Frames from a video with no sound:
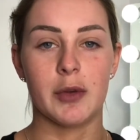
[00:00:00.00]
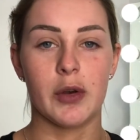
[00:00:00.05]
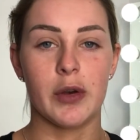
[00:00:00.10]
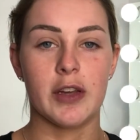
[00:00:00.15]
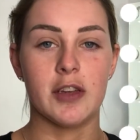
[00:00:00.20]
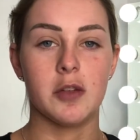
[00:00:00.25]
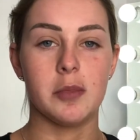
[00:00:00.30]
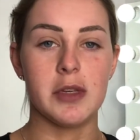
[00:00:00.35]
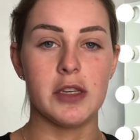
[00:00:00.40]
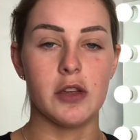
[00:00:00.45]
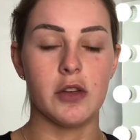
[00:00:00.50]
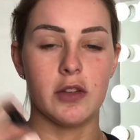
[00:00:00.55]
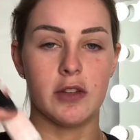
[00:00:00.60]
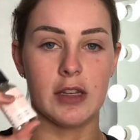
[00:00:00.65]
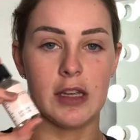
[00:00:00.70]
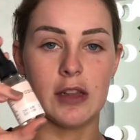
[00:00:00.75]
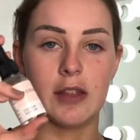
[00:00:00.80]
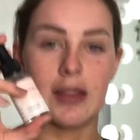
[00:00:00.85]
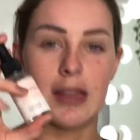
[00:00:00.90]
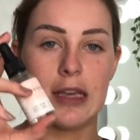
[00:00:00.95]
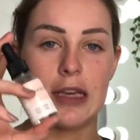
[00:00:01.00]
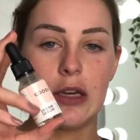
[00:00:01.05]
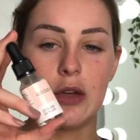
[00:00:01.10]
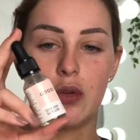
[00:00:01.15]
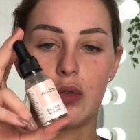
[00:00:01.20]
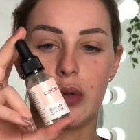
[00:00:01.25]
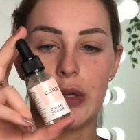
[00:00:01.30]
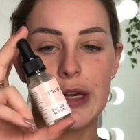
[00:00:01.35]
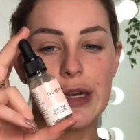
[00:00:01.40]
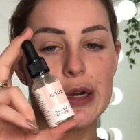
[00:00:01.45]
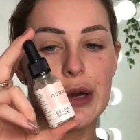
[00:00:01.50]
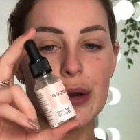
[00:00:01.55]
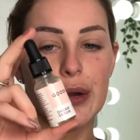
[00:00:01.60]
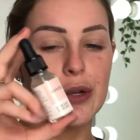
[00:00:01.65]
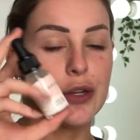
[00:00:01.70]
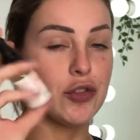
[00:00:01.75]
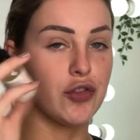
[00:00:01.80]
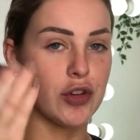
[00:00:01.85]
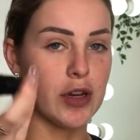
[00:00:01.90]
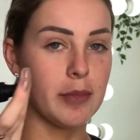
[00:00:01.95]
going to be using the Goody
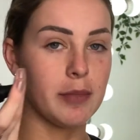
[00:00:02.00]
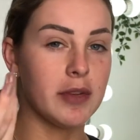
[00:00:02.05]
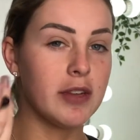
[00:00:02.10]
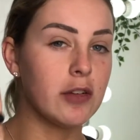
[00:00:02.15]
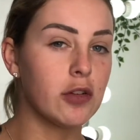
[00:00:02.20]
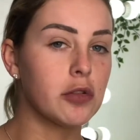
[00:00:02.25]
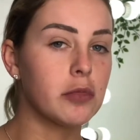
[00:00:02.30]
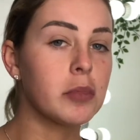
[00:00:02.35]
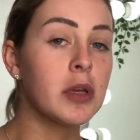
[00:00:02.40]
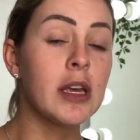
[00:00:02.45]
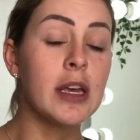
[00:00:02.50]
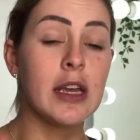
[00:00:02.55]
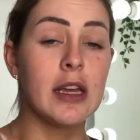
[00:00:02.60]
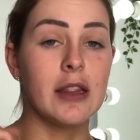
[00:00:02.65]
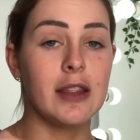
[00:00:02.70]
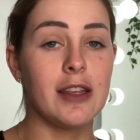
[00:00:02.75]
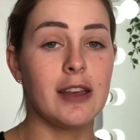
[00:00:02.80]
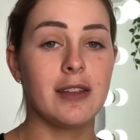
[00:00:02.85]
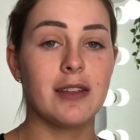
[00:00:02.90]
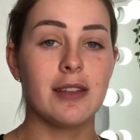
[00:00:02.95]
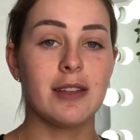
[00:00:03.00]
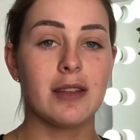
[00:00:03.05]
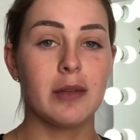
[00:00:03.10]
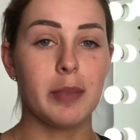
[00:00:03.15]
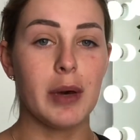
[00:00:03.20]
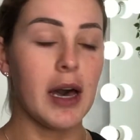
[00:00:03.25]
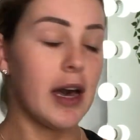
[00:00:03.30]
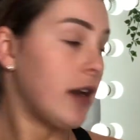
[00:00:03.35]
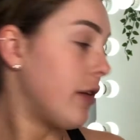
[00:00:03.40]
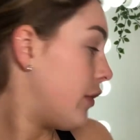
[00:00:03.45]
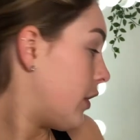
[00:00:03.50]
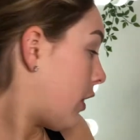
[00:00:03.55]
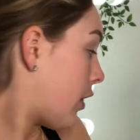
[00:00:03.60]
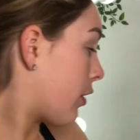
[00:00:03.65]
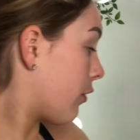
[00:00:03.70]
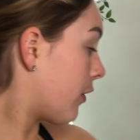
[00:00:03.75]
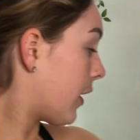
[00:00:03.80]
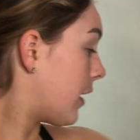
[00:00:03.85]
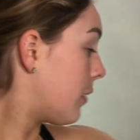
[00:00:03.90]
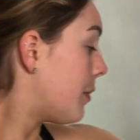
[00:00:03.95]
Co Dream Serum. This is a part of a
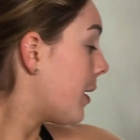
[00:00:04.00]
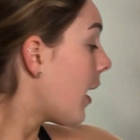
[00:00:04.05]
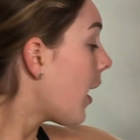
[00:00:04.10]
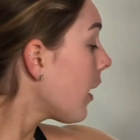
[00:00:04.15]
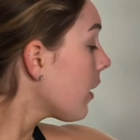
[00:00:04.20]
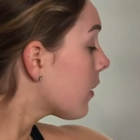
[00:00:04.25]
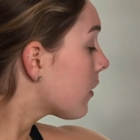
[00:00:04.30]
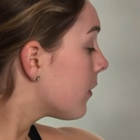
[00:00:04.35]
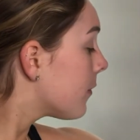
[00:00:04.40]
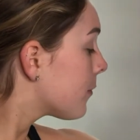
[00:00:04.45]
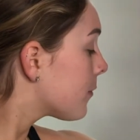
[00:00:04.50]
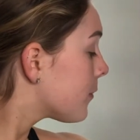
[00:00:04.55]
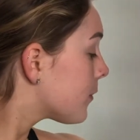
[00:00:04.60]
3-pack.